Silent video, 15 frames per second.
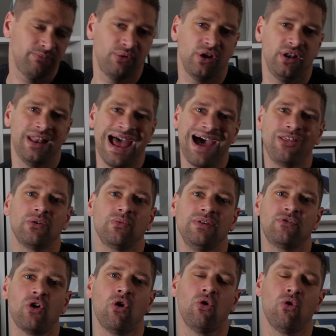But now that
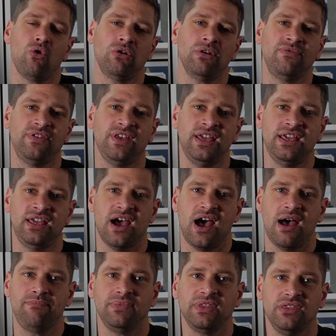we've got all of the
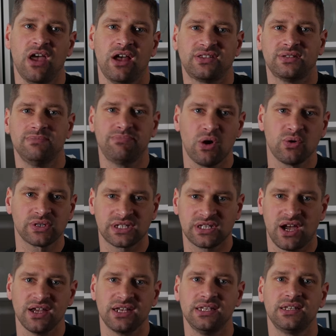nuts and bolts
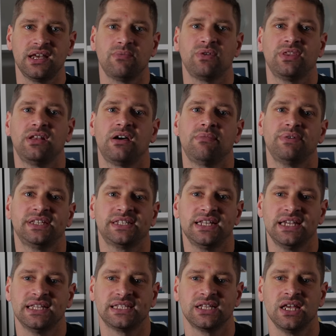tightened up within our
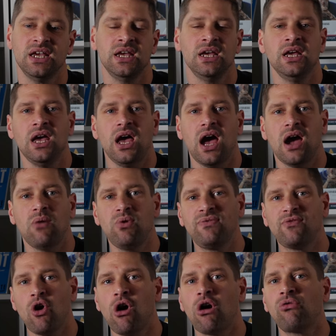business, and
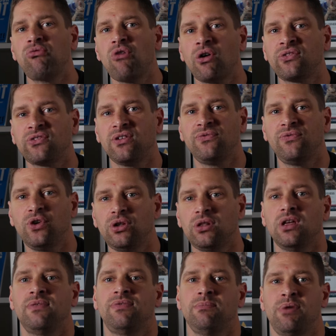we've got a roster
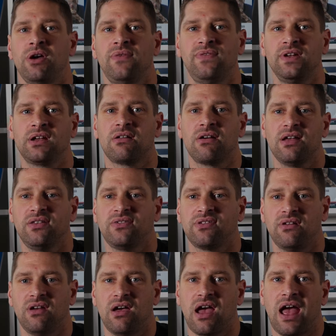full of the perfect clients,
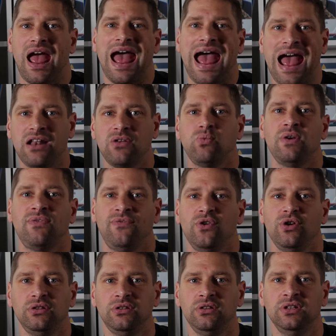and we're
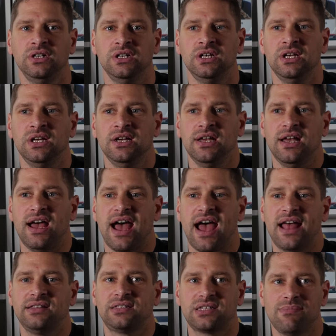full,
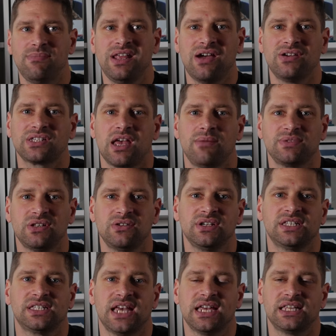and somebody else comes along
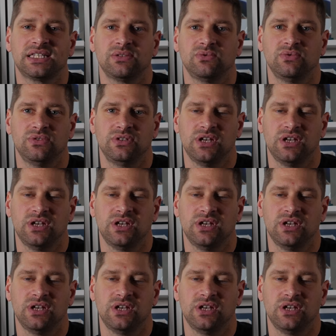and says,